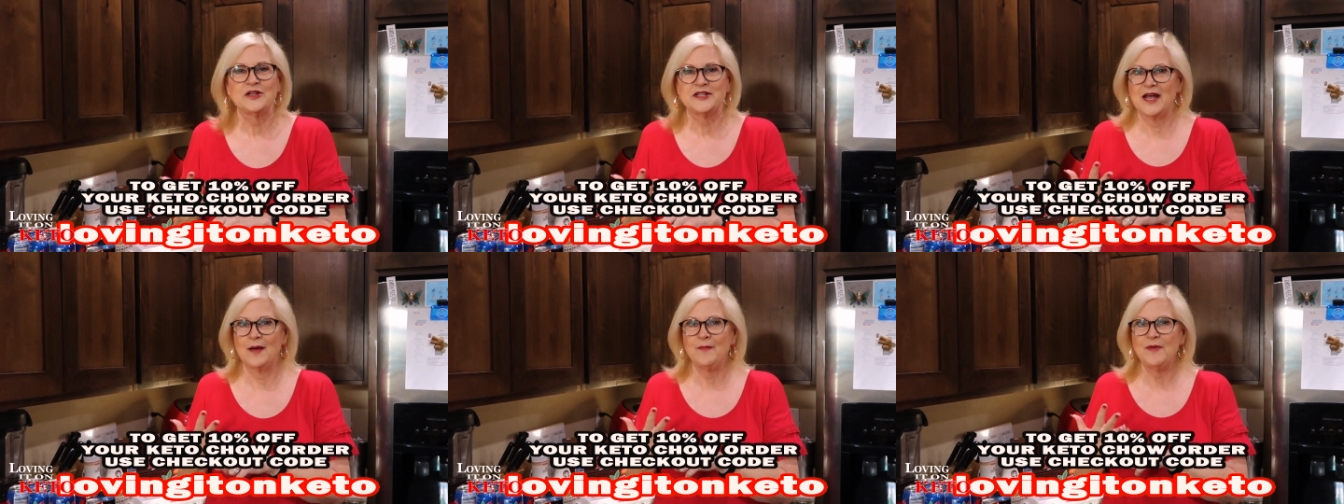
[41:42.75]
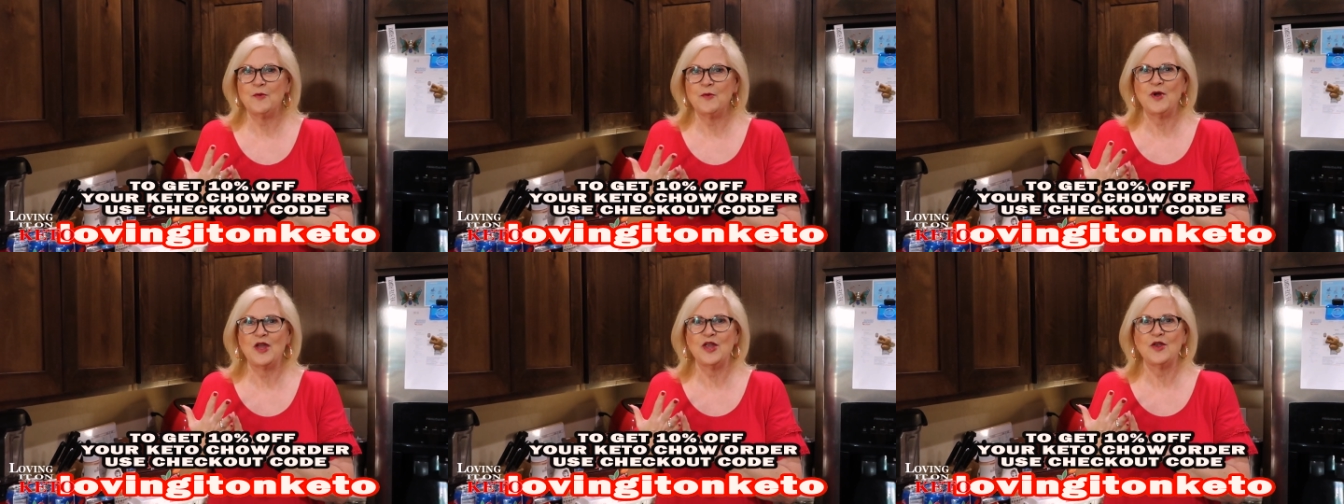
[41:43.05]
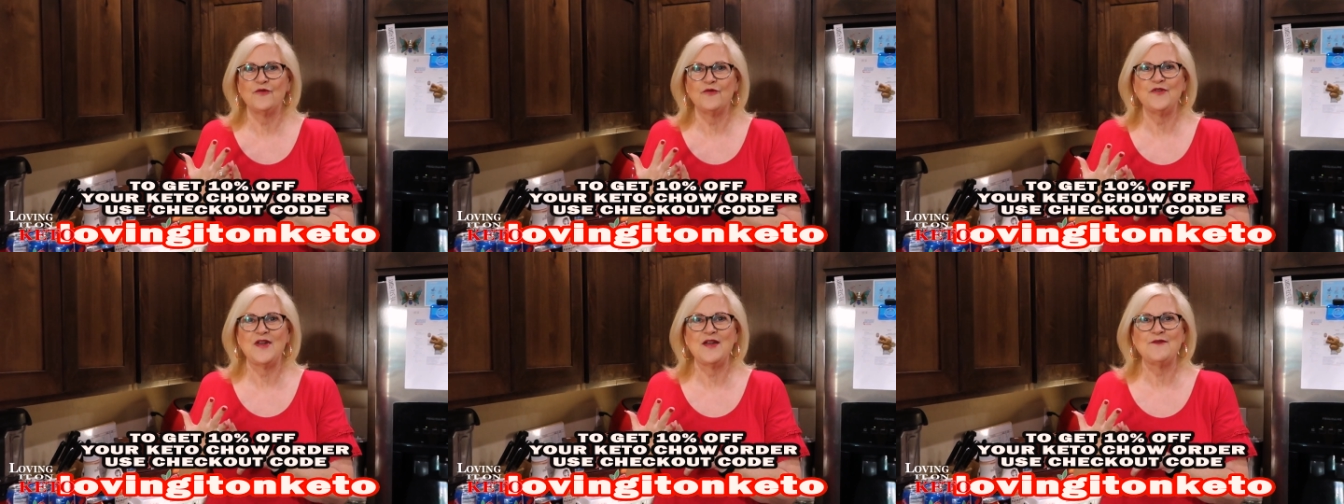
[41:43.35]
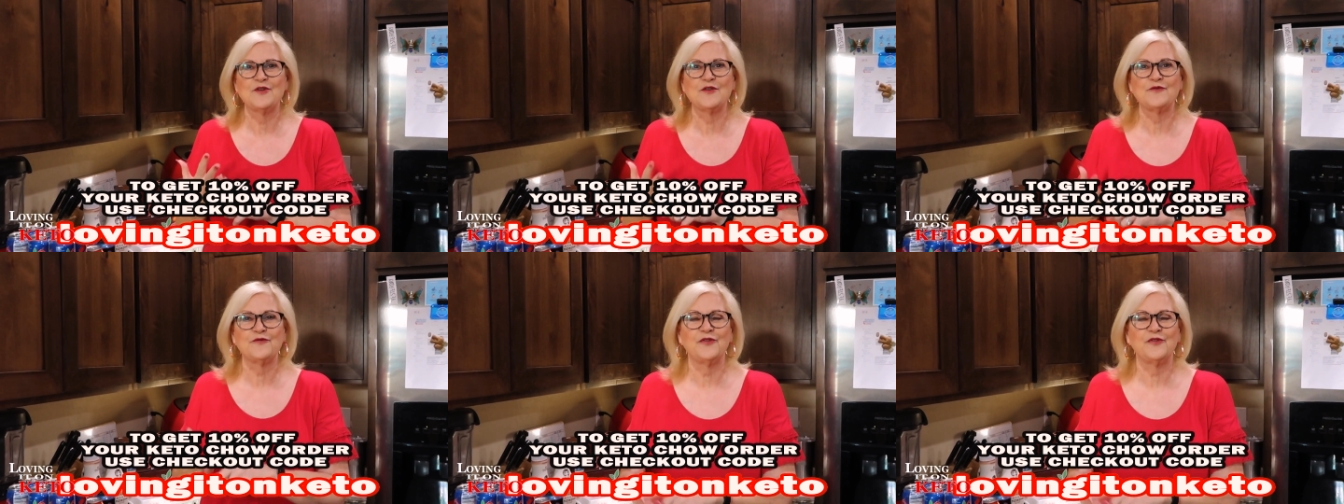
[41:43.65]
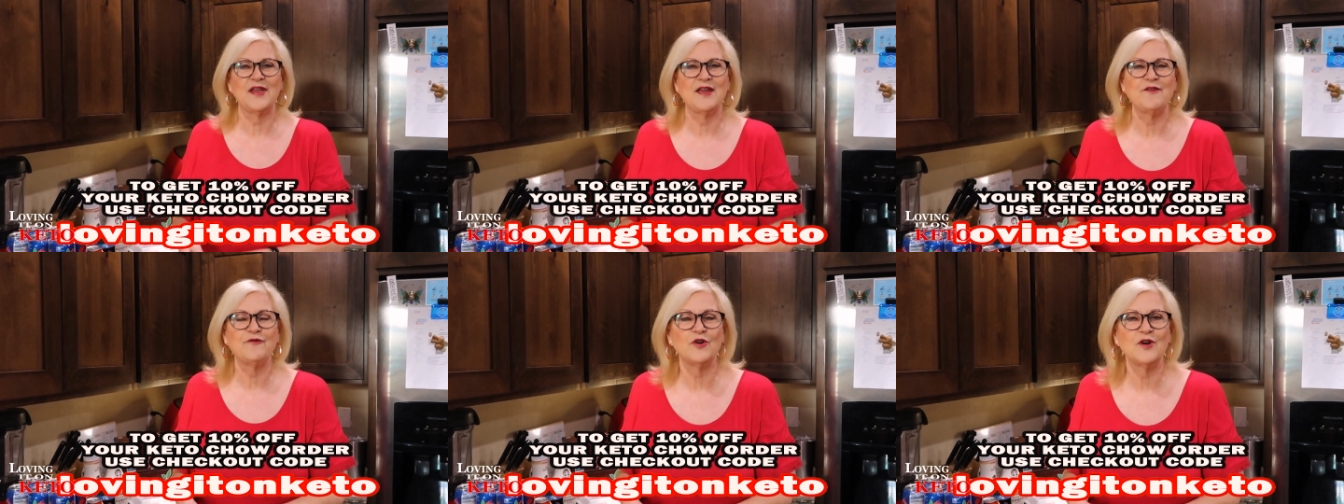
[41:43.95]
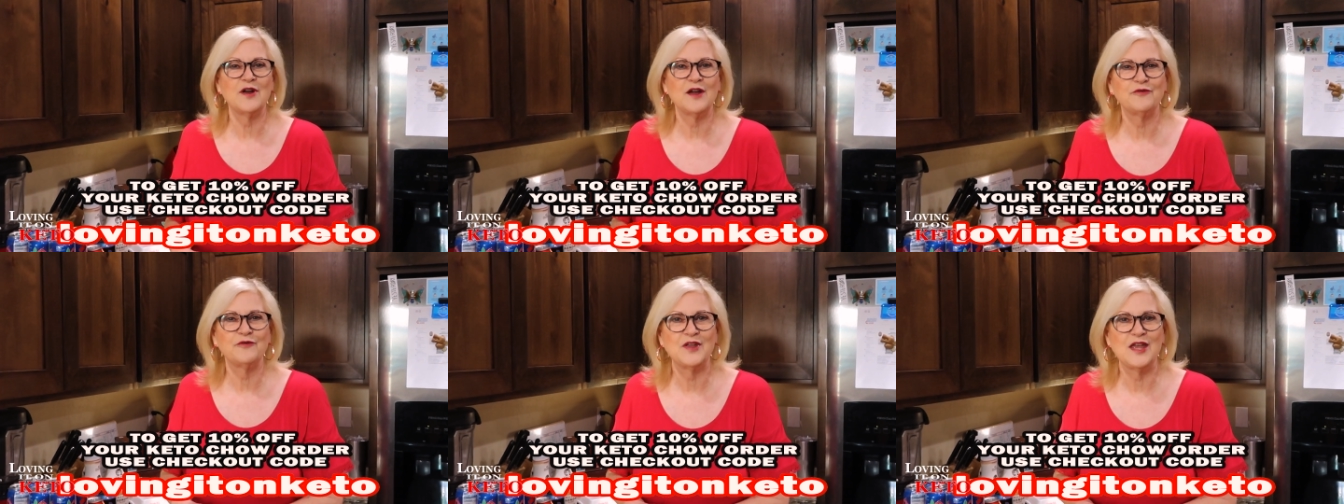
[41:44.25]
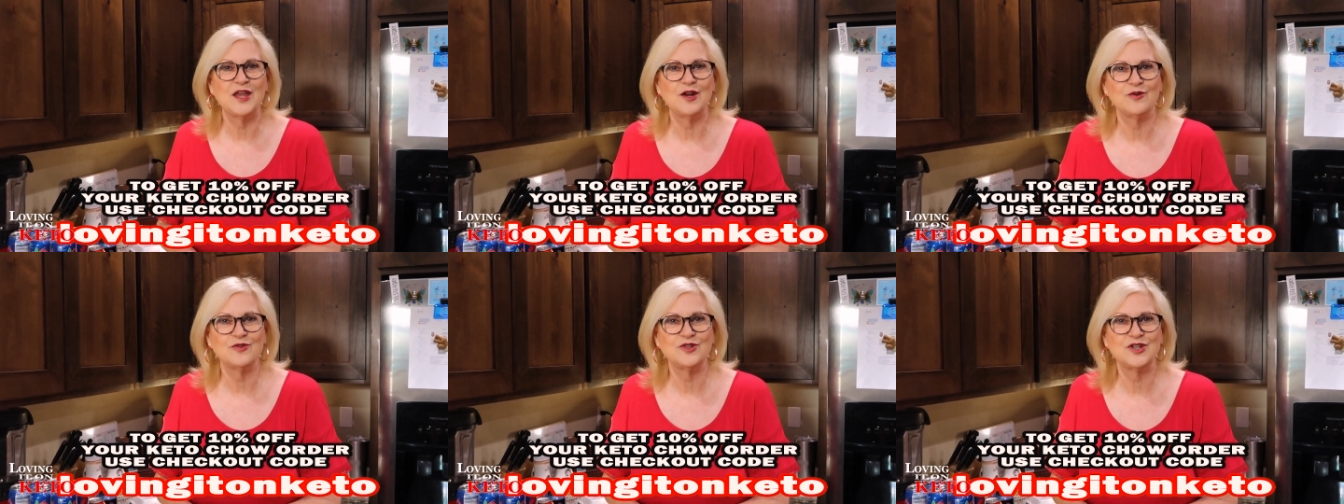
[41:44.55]
Tell me what your favorite flavor of
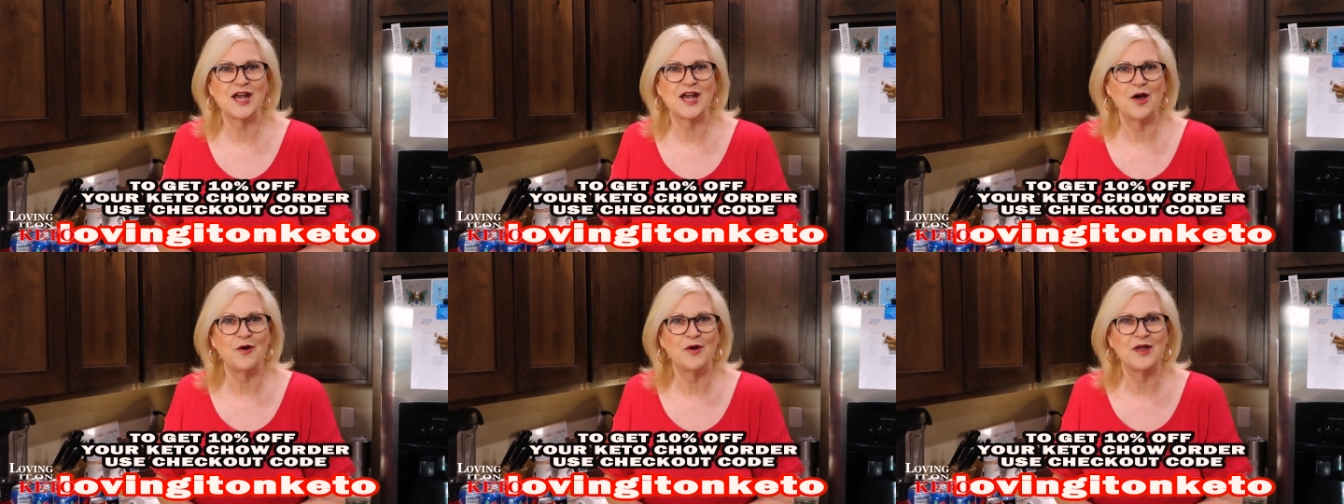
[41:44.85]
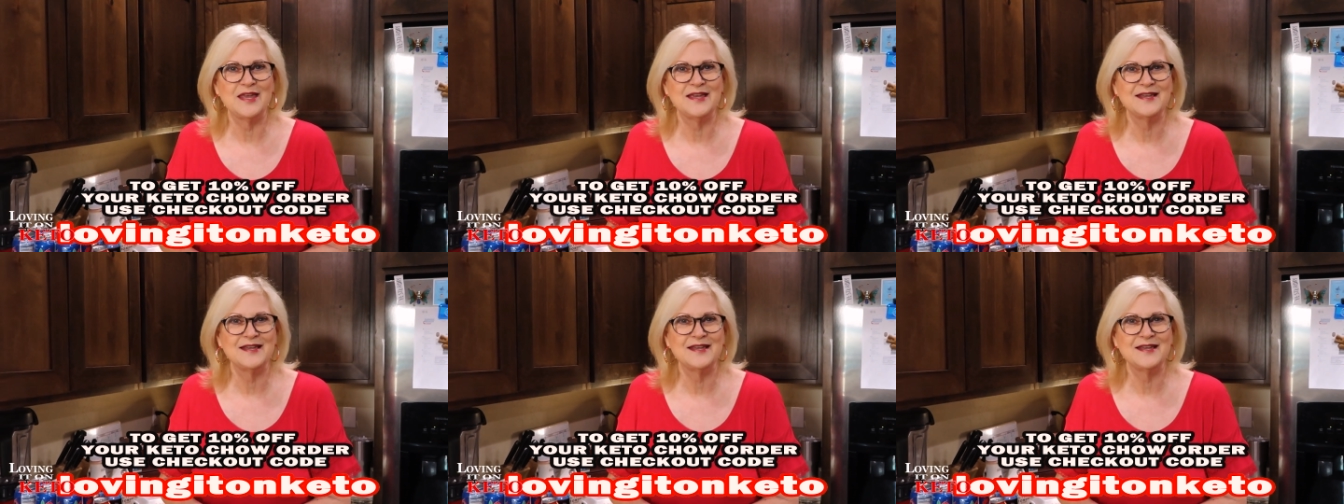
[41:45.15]
keto chow